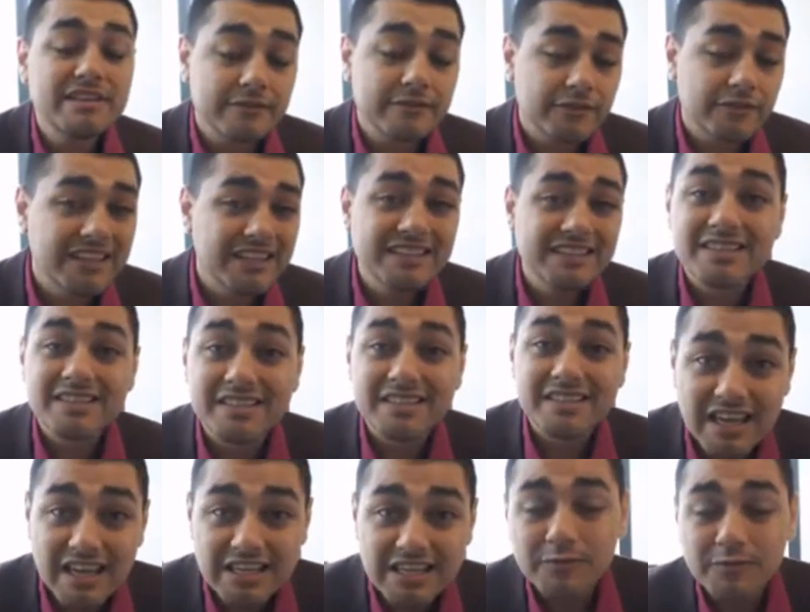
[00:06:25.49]
If you get
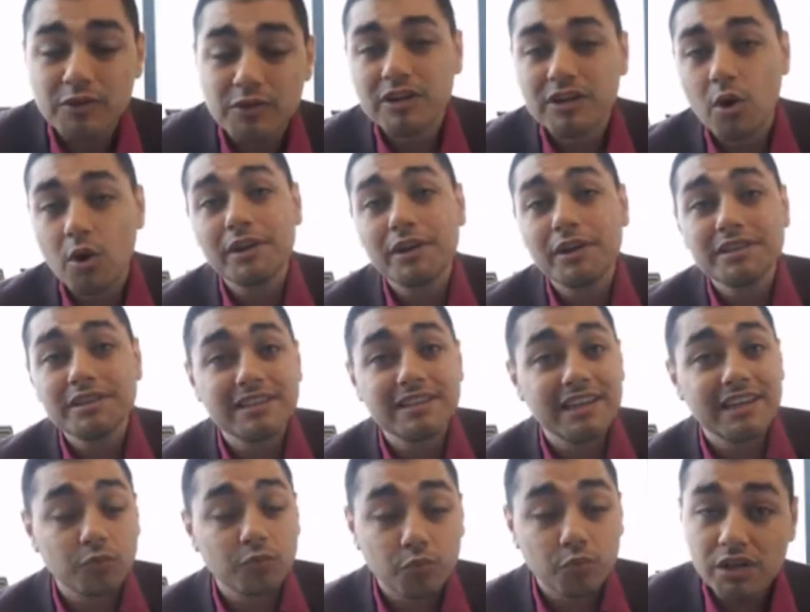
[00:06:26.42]
successful, you're going to
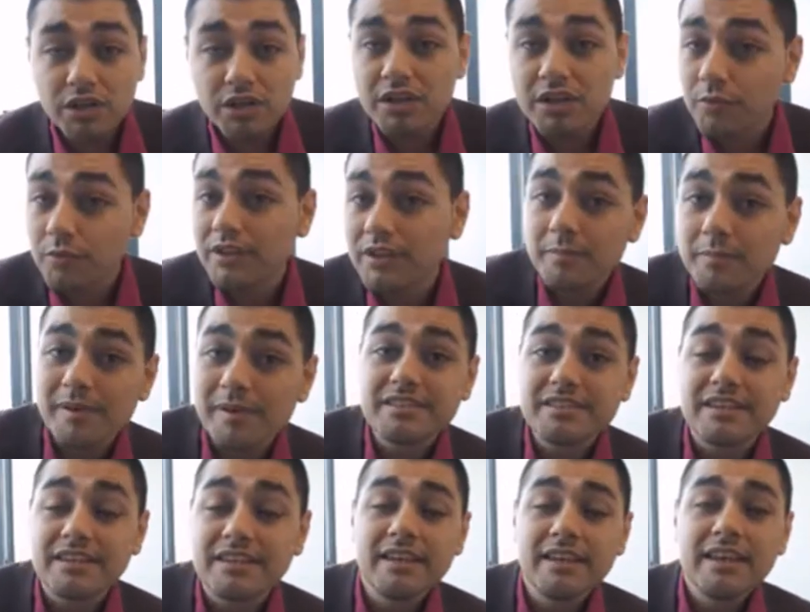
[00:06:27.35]
get really, really
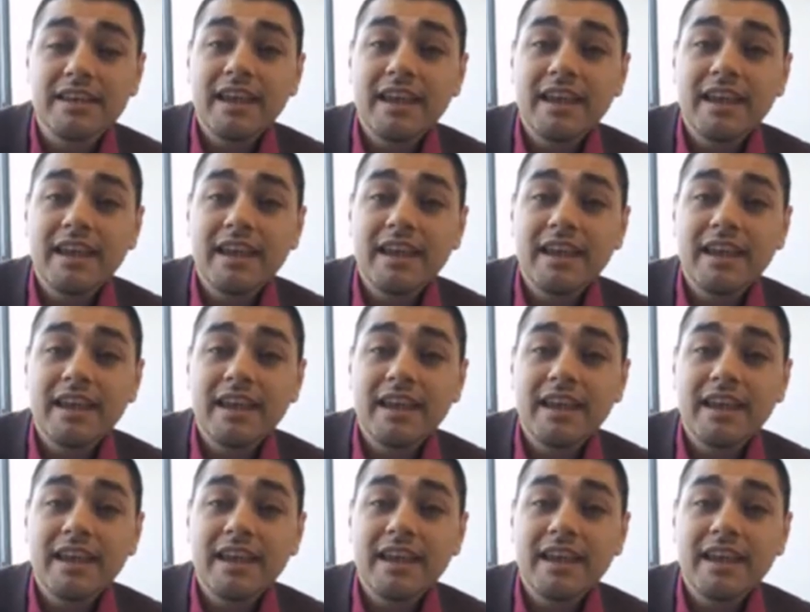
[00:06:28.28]
busy.